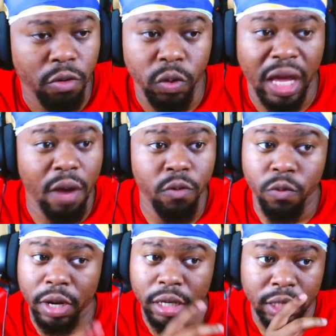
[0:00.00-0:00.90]
Bro, that one
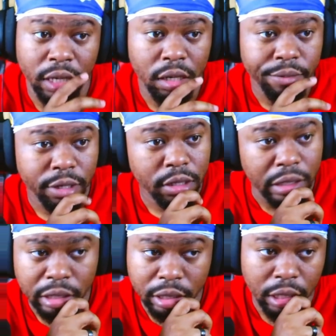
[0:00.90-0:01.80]
right there, bro, the
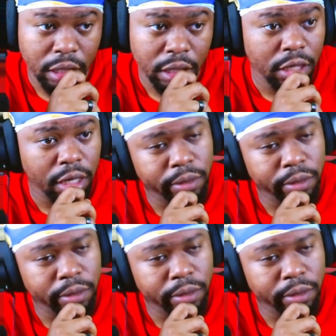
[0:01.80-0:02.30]
little cookie cutting